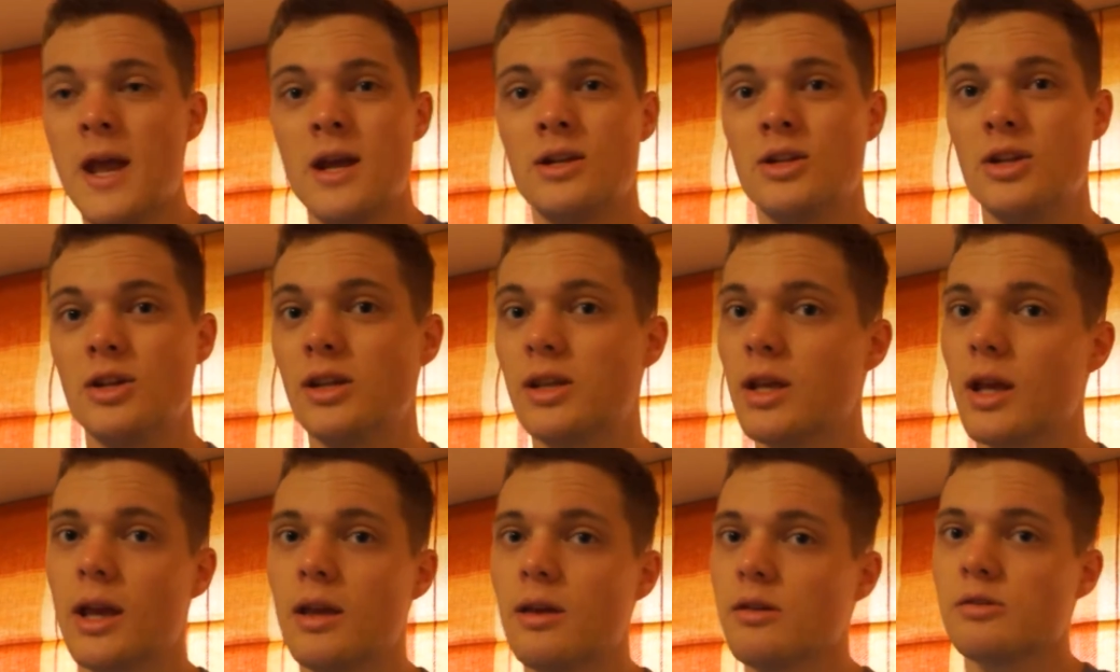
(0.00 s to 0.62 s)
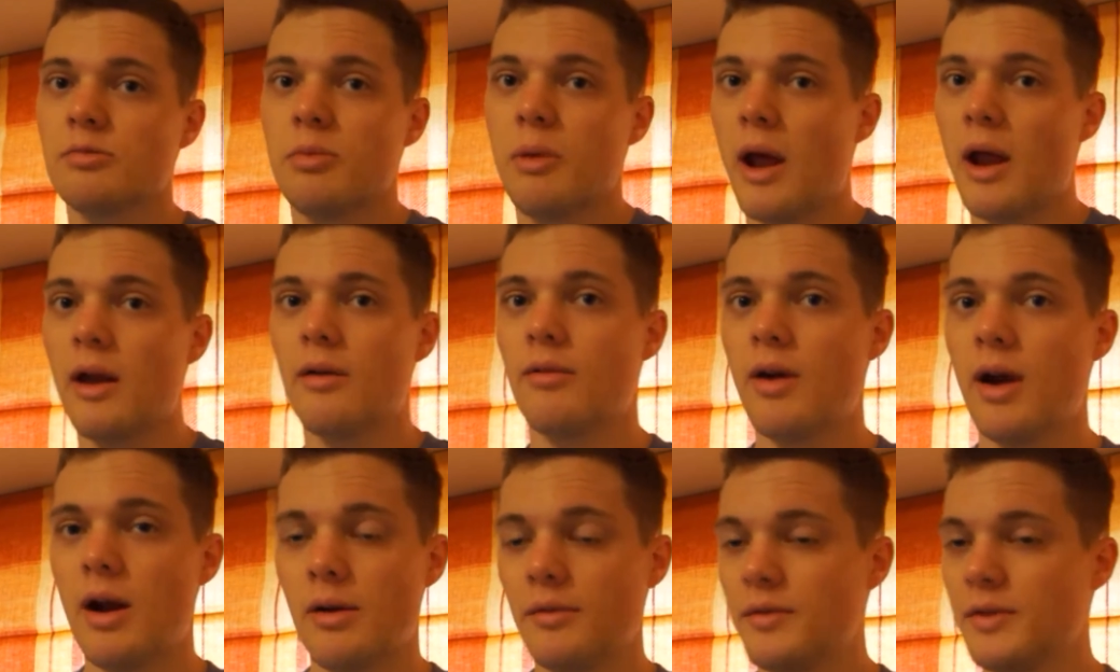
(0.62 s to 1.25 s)
Do you think he was playing
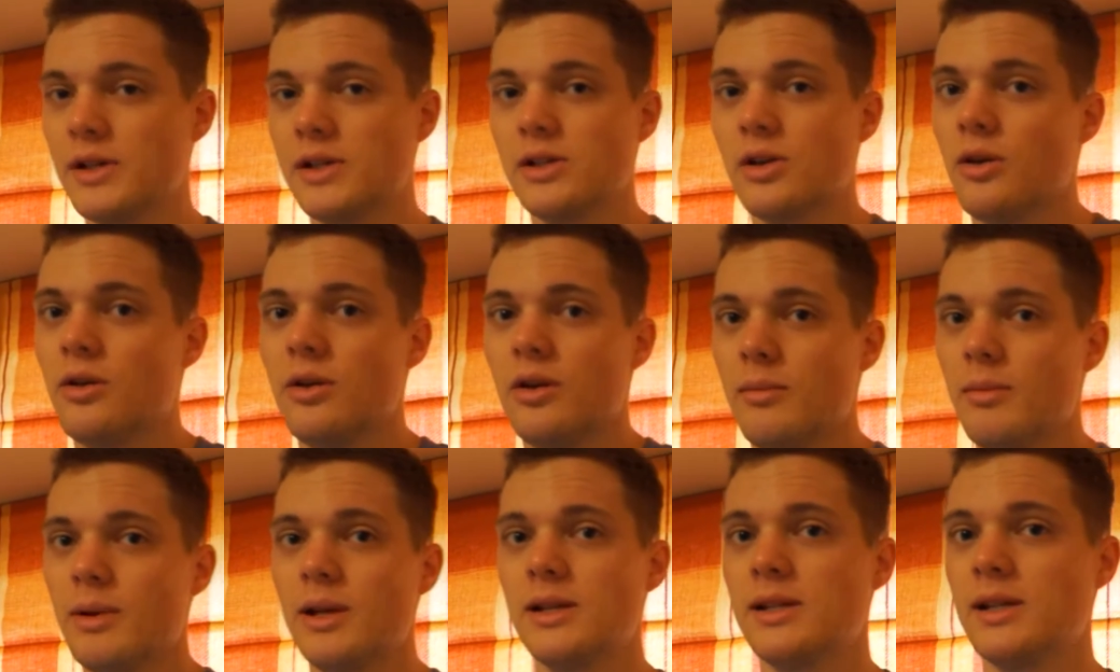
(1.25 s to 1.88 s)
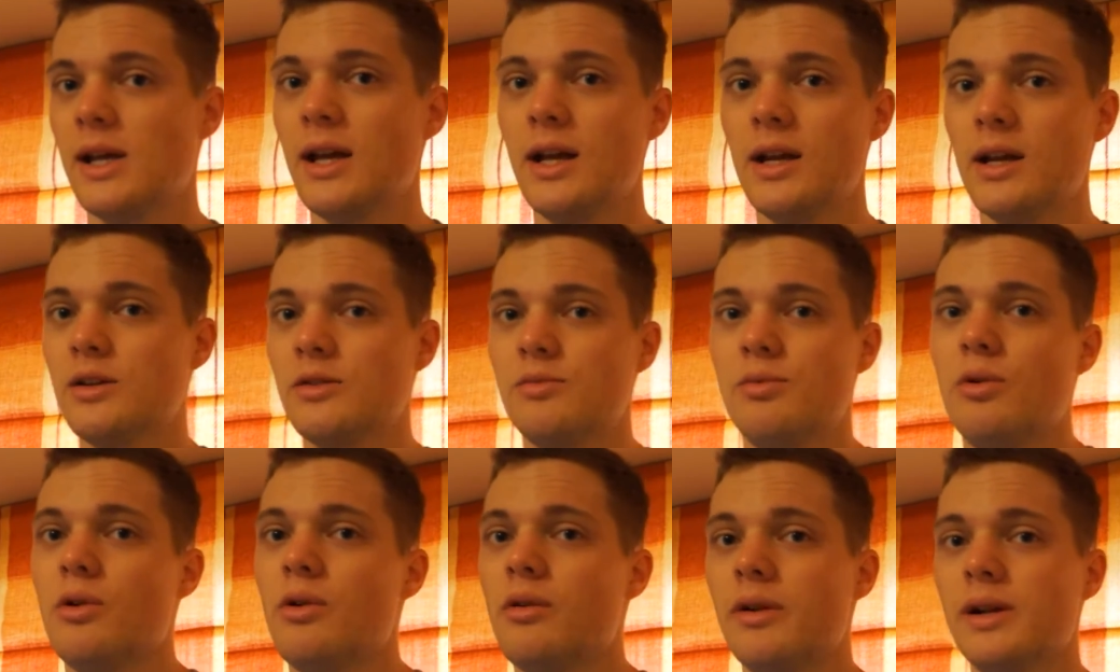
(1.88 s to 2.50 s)
around with his sodium intake and his
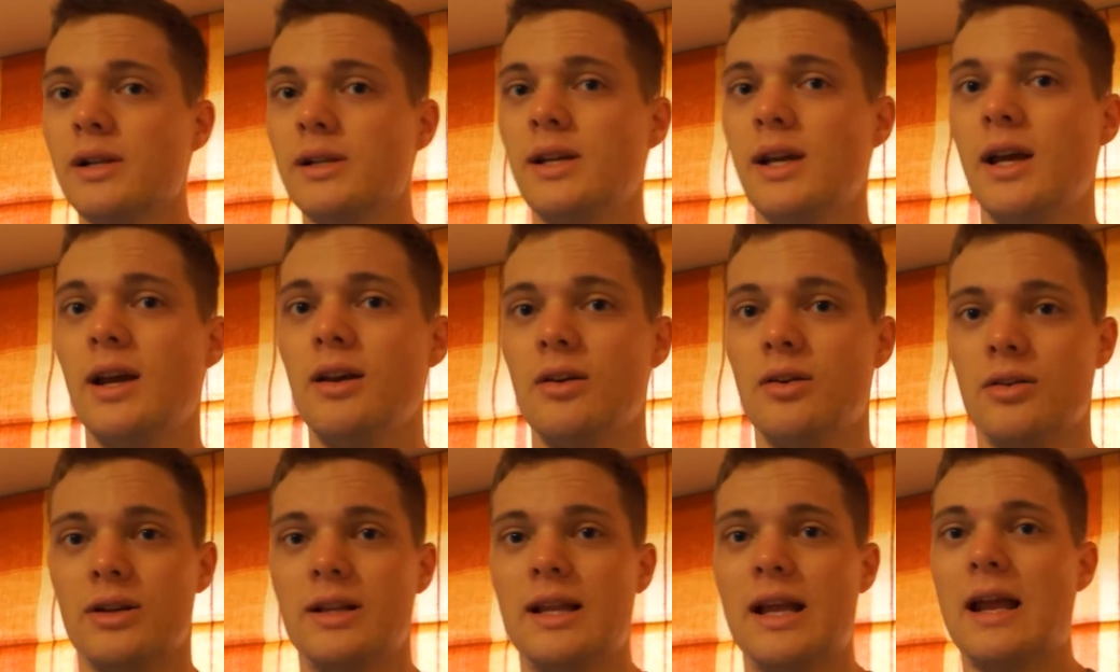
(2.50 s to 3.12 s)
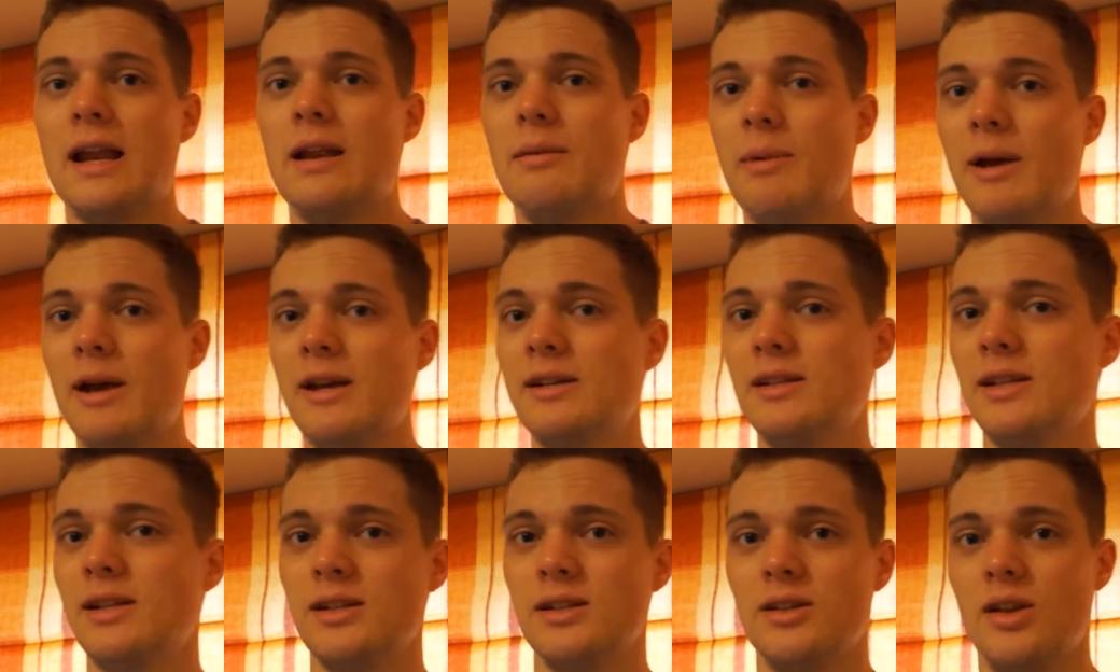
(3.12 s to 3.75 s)
water intake on a daily
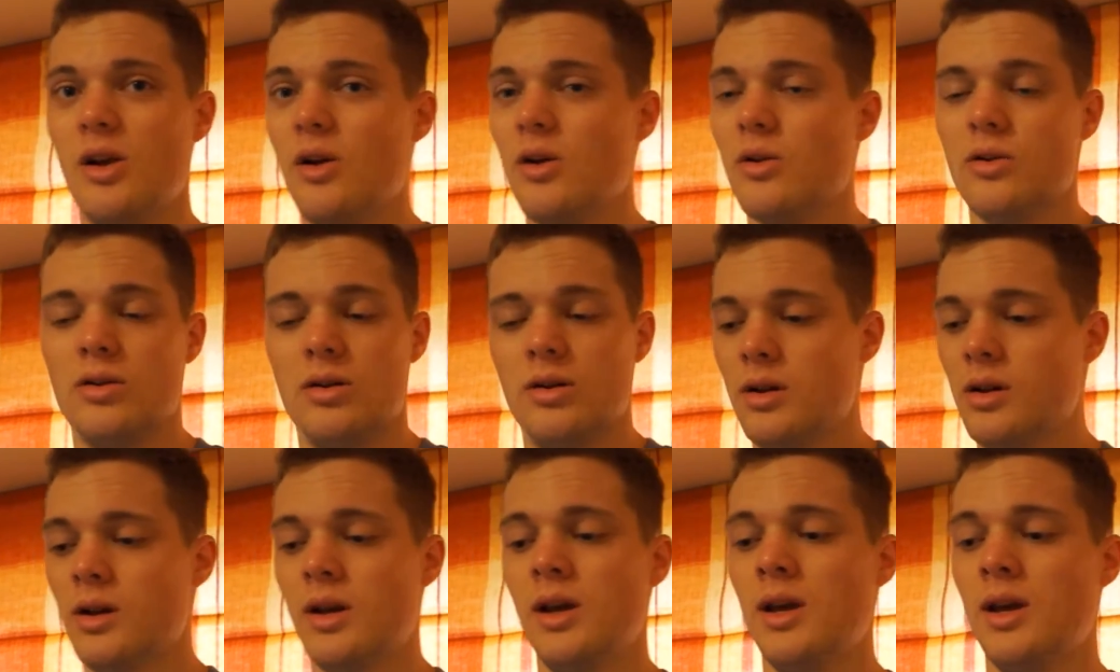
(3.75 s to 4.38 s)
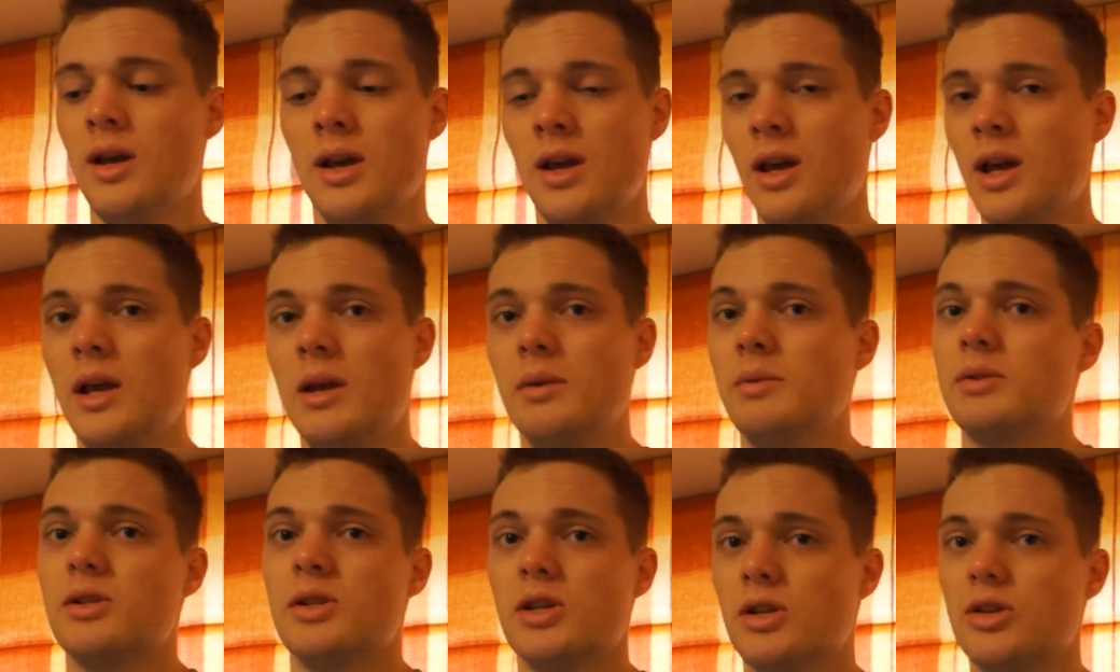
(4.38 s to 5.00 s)
basis? No,
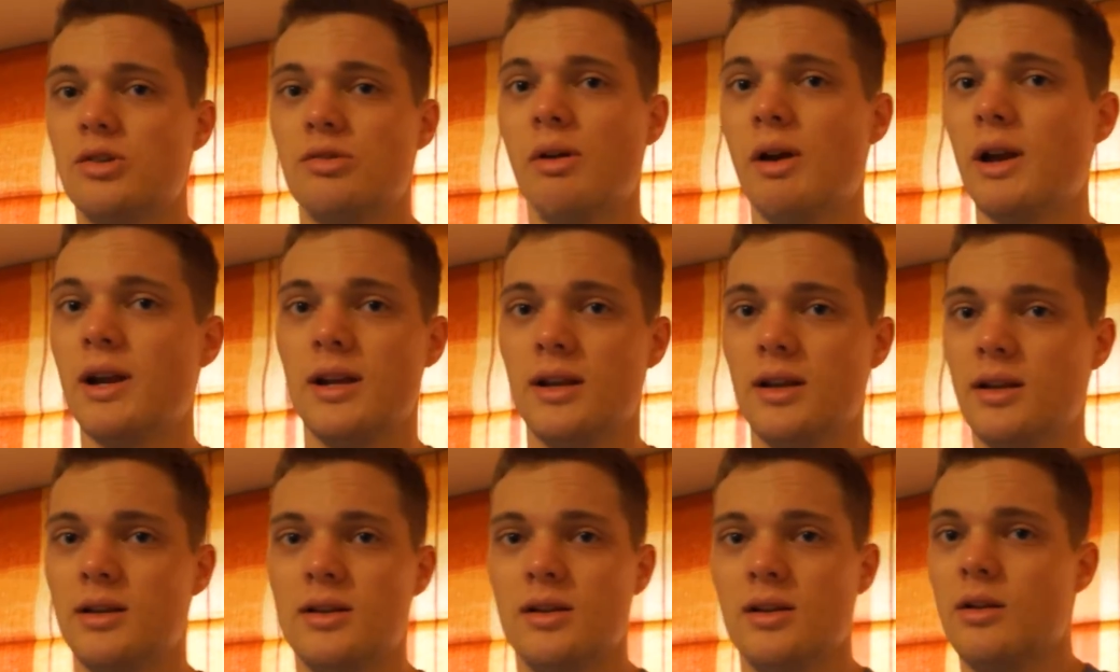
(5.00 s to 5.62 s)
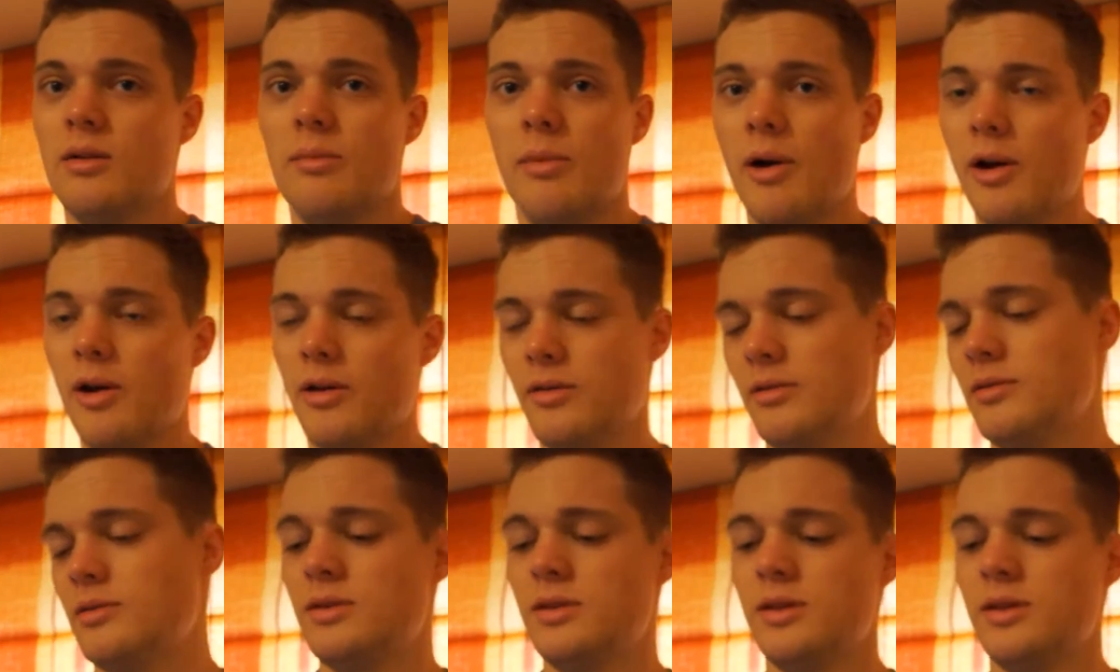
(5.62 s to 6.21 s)
he was just shredded to the bone.